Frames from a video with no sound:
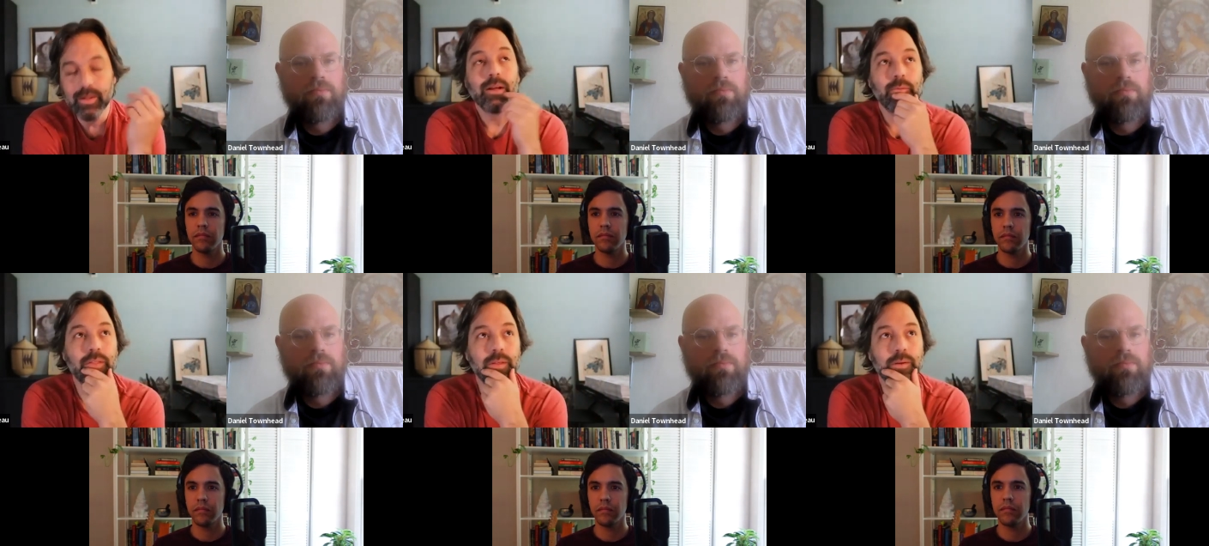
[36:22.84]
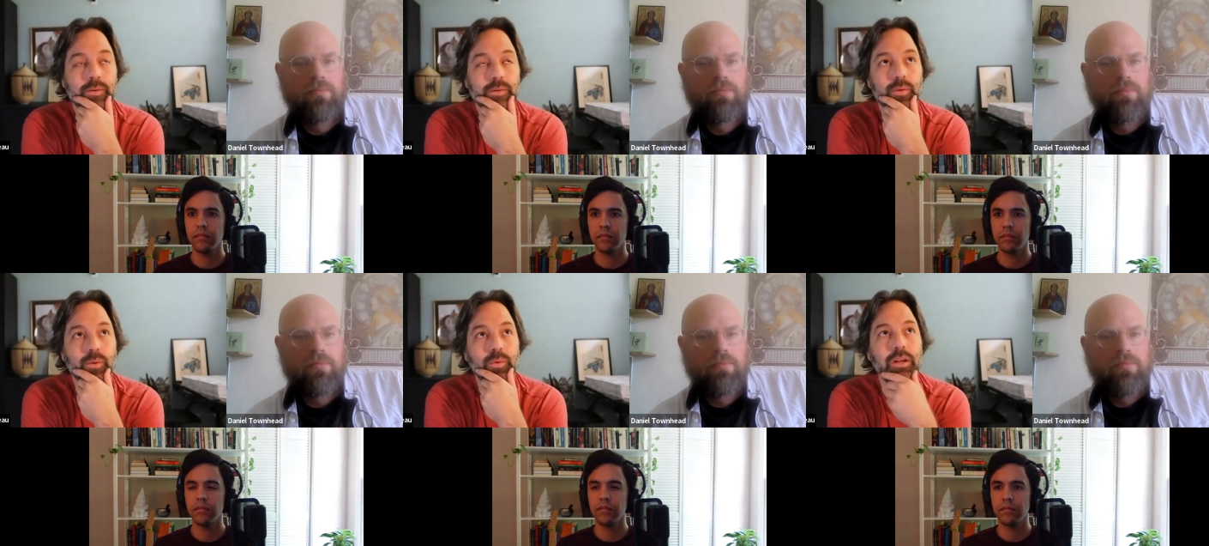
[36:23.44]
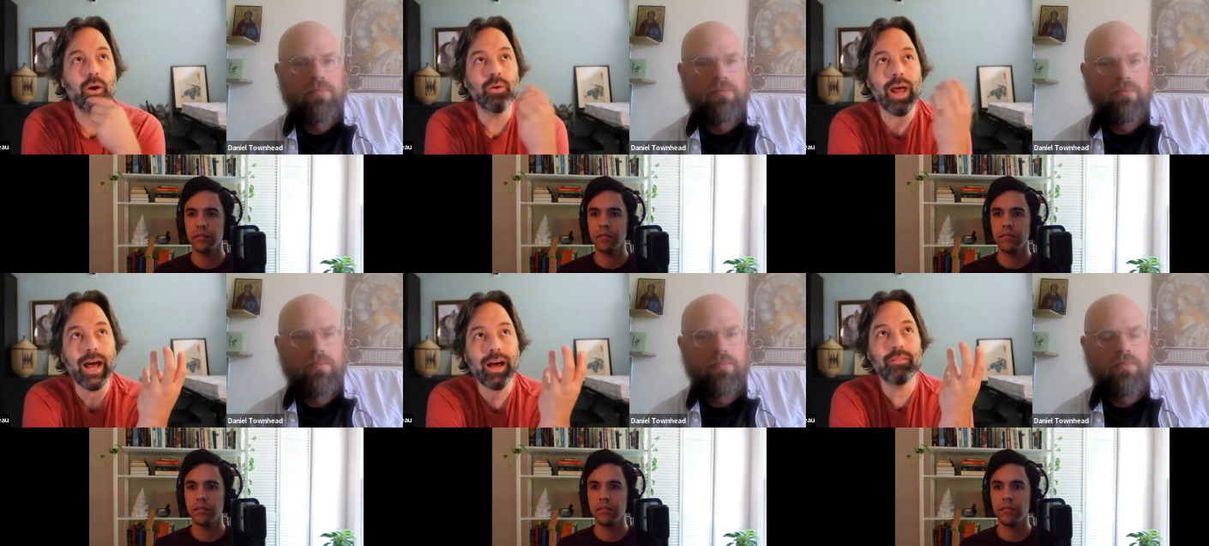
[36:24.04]
Speaker 1: with we don't
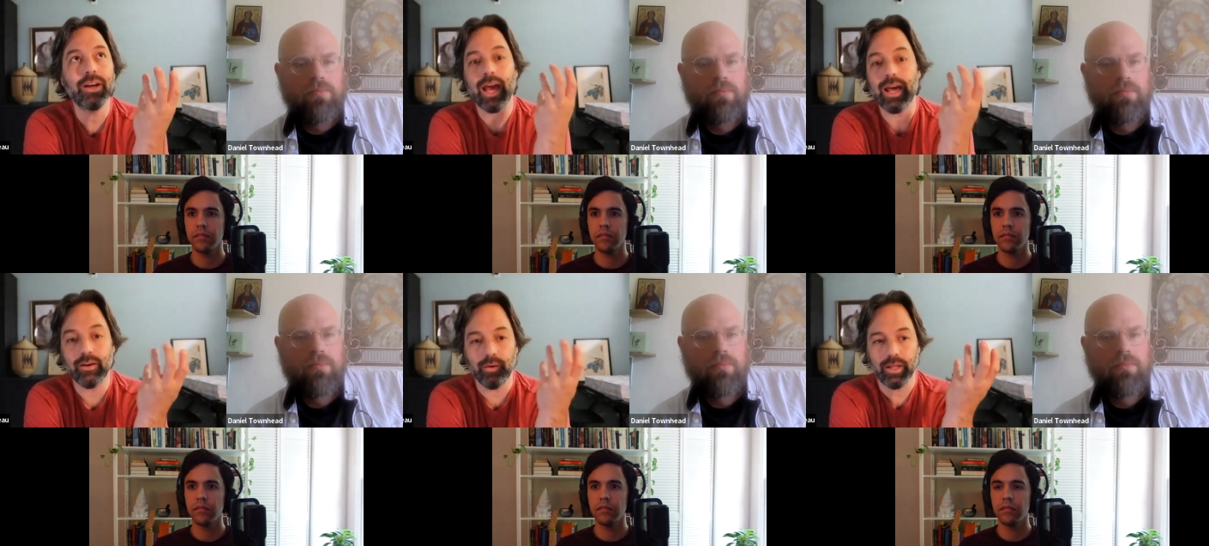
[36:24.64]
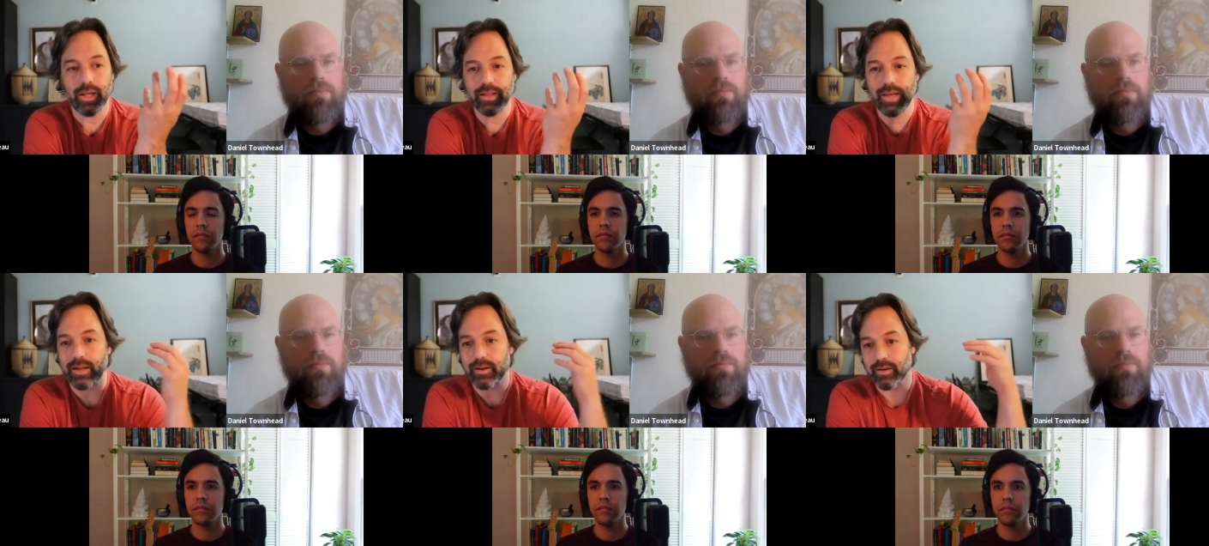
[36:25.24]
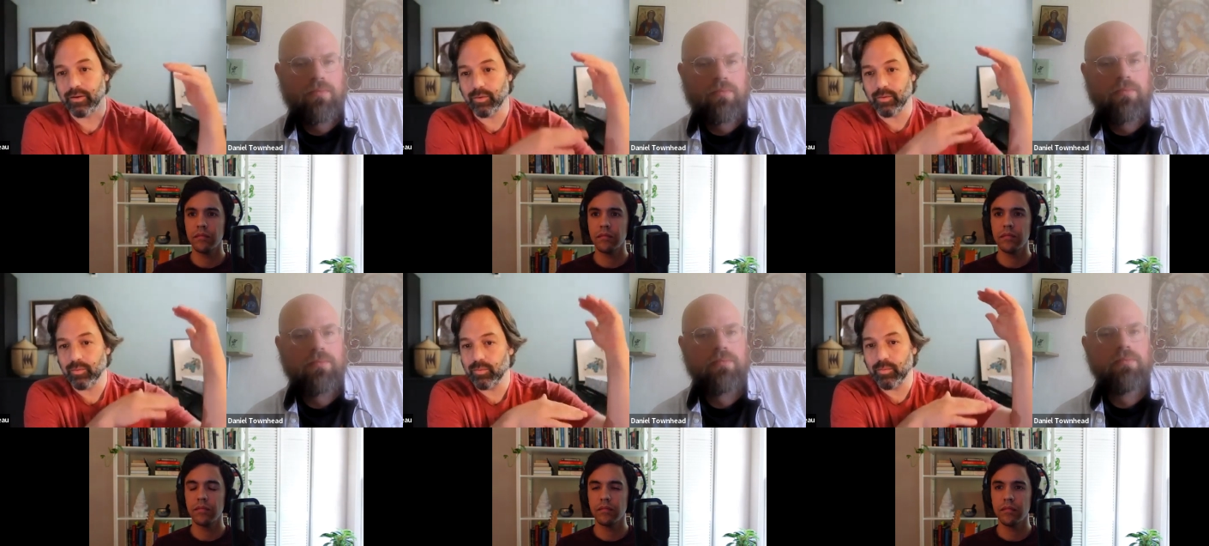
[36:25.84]
have a category like that. You know,
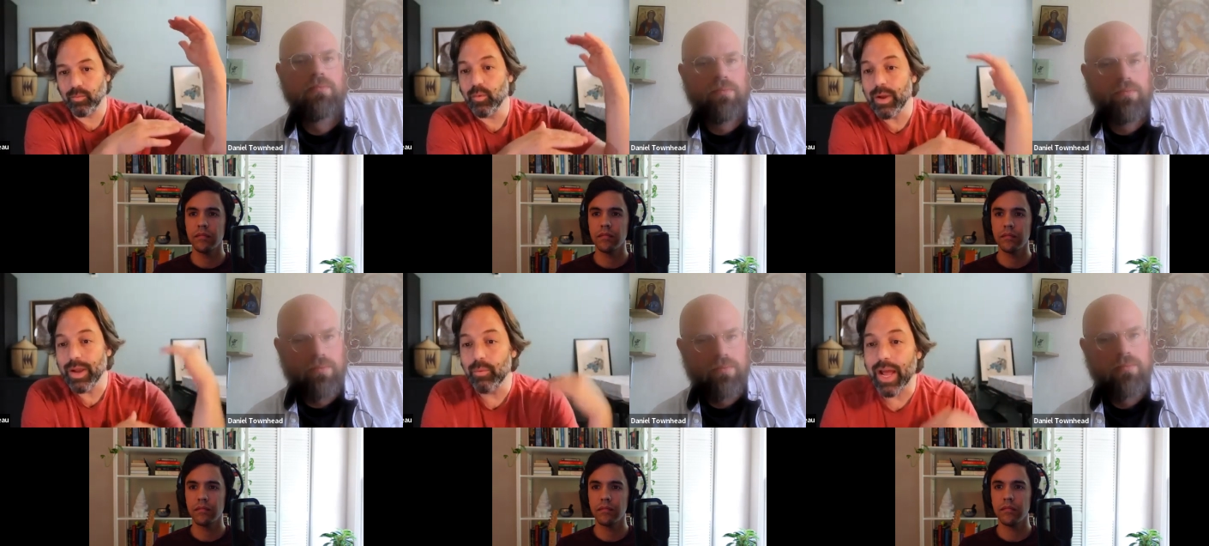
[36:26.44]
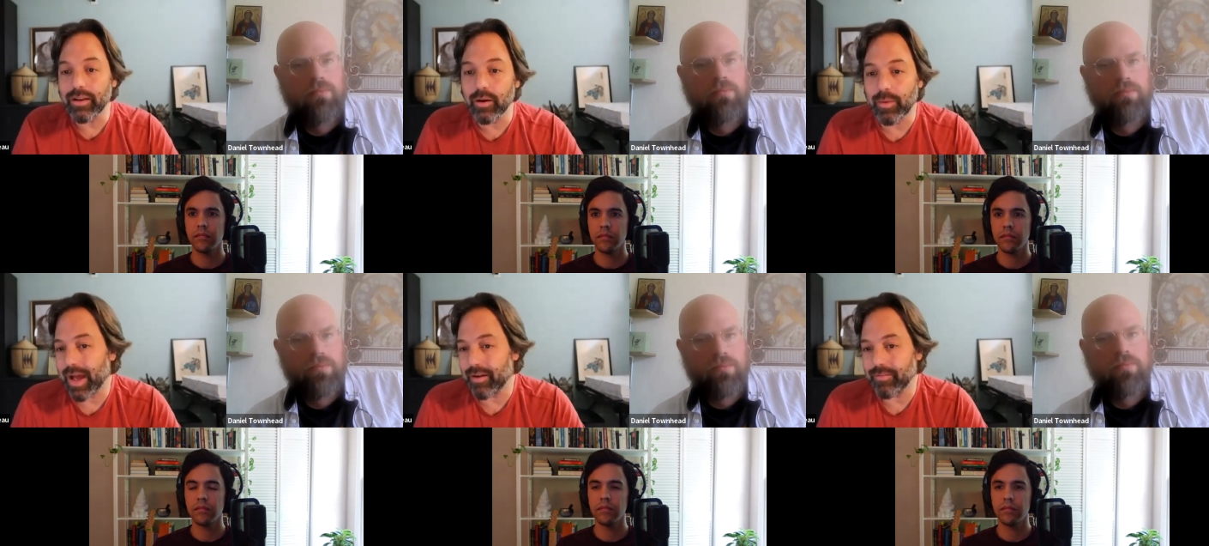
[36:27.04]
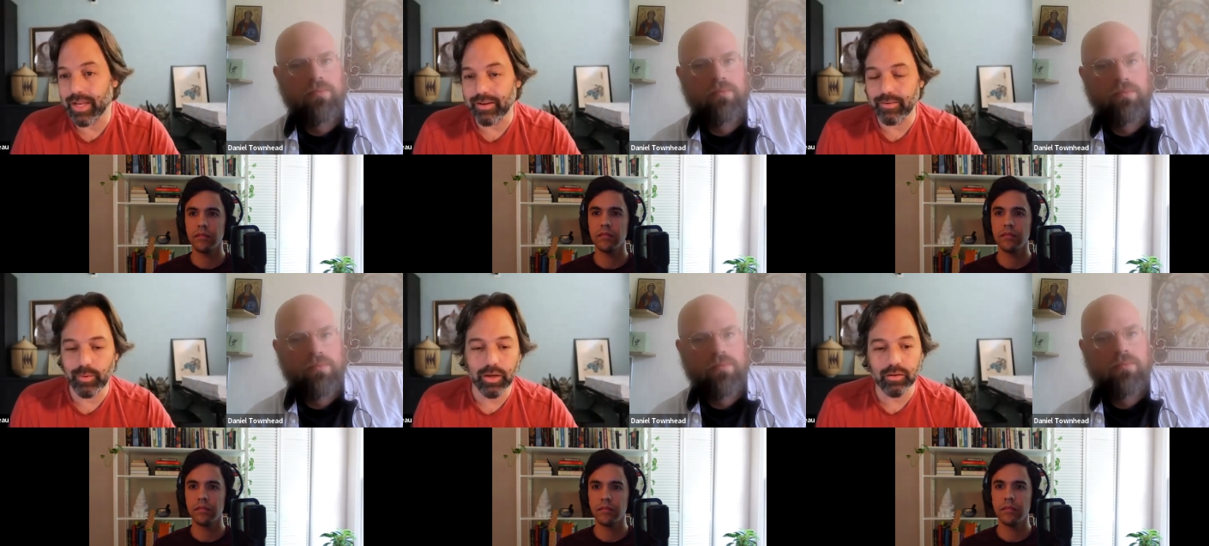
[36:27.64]
mm. we, we end up having it,
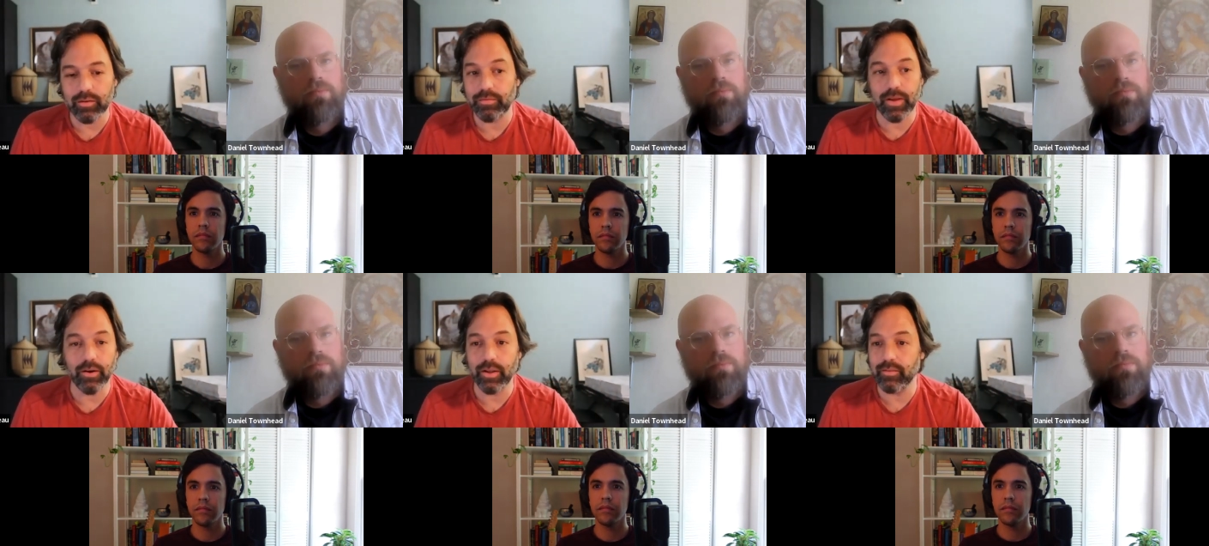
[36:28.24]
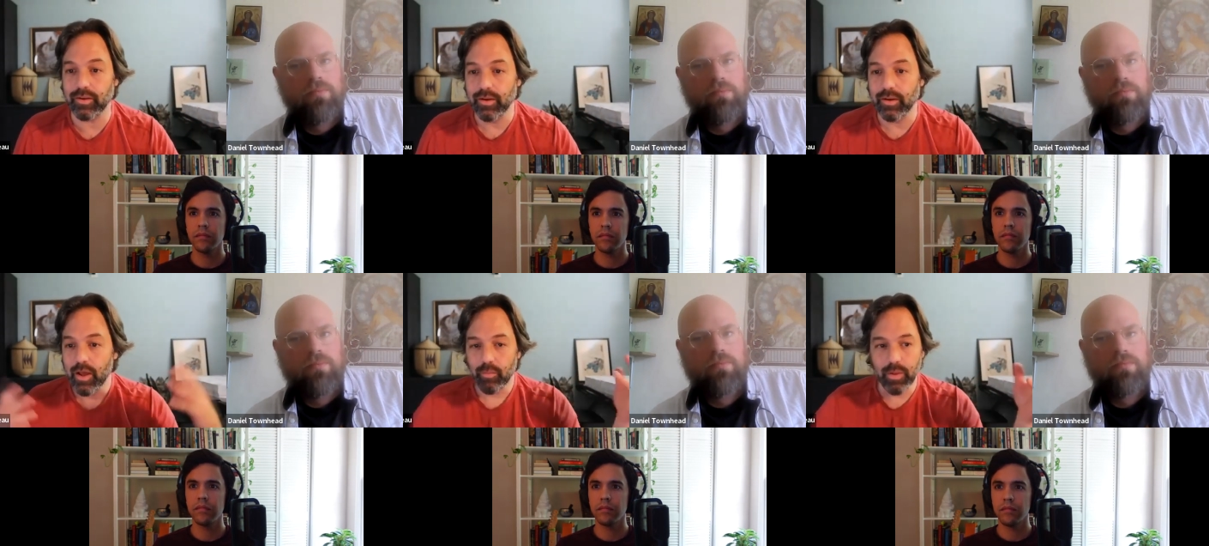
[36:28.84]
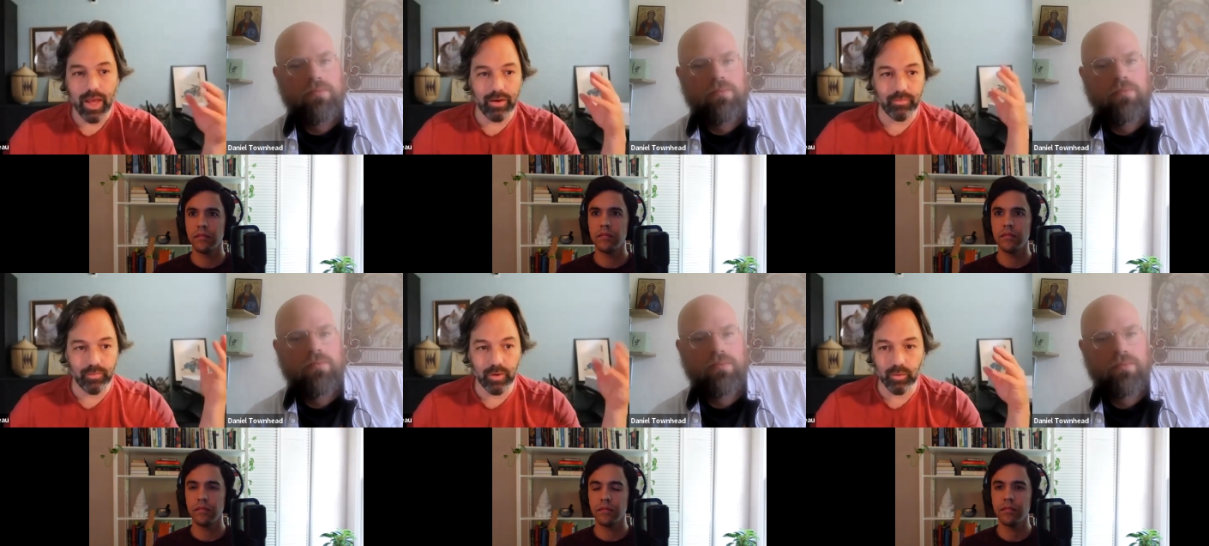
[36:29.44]
and we call it fairies, and we have
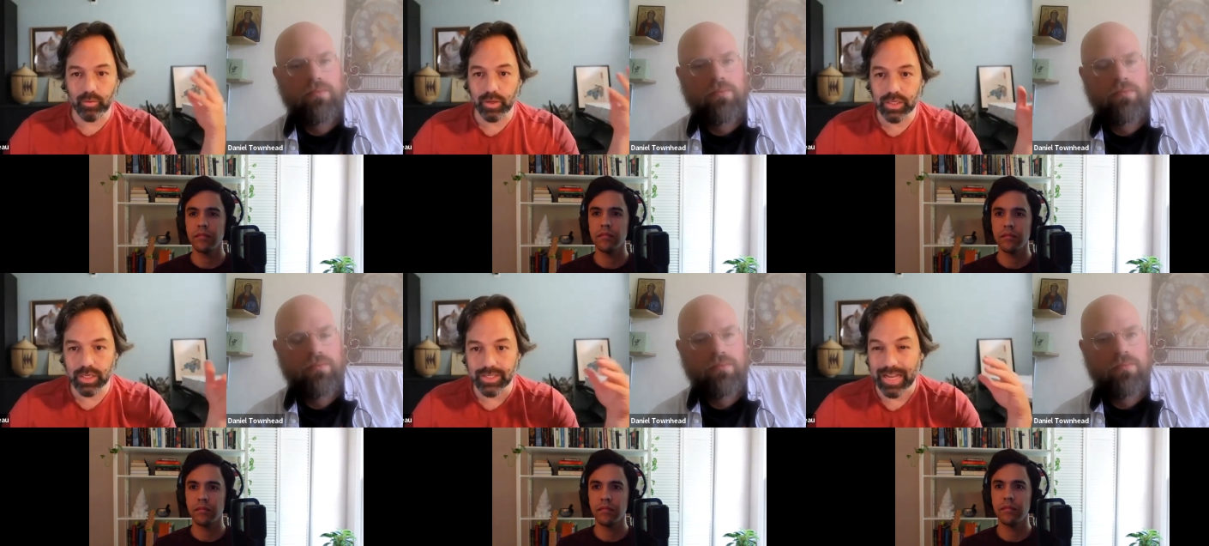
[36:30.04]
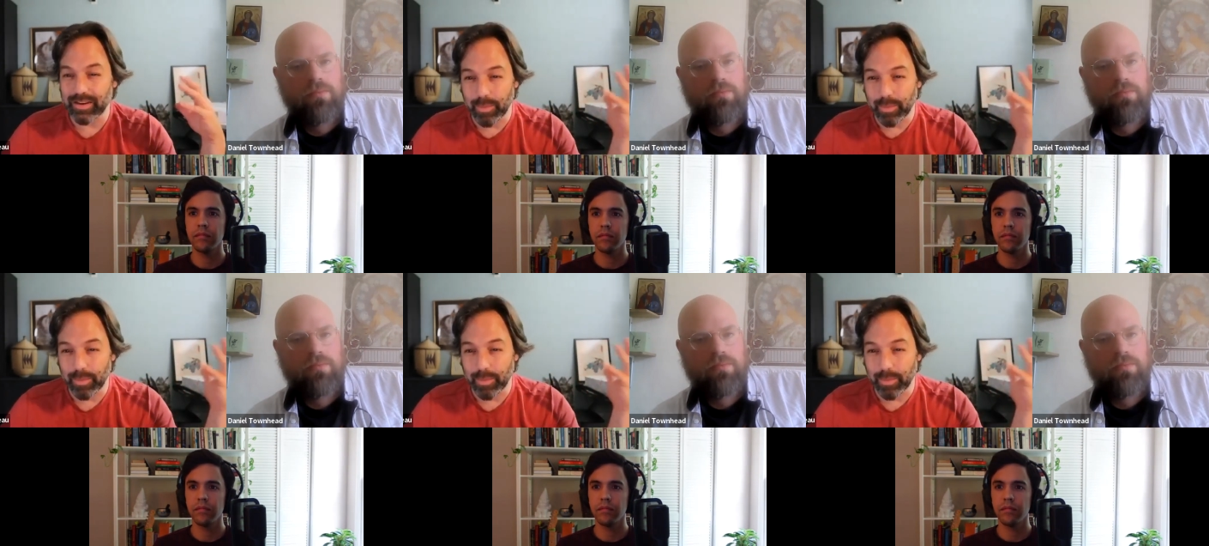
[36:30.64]
you know Christians end up